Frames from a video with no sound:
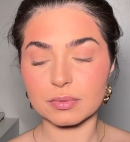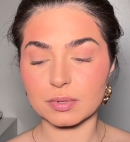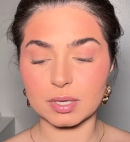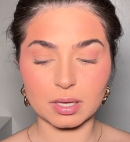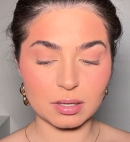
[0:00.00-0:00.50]

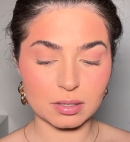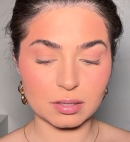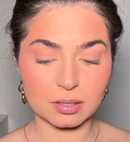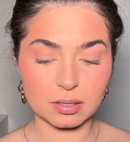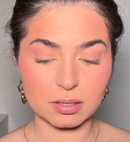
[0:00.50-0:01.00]
Okay.
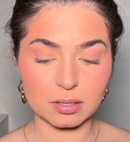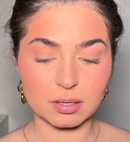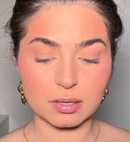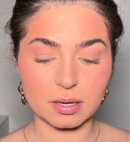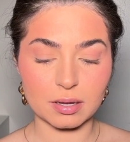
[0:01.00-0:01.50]

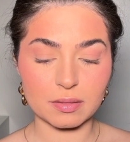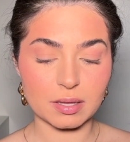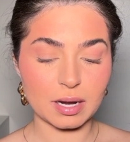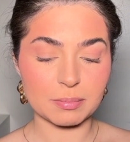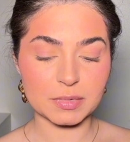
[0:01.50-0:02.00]
And
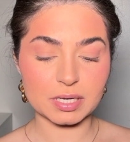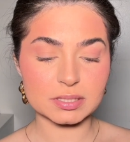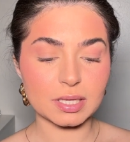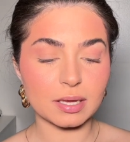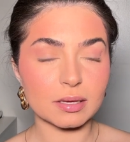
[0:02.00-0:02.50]
then I'm gonna
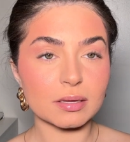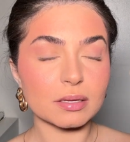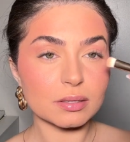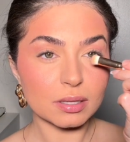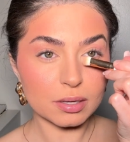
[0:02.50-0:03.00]
take
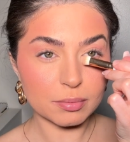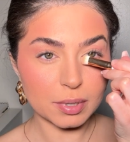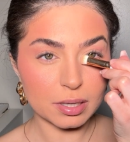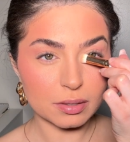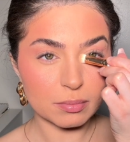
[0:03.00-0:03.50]
it like
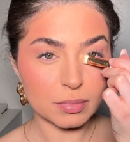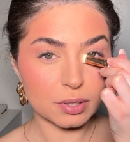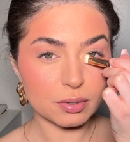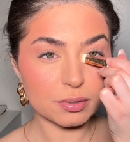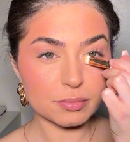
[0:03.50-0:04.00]
right in the
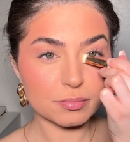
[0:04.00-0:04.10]
middle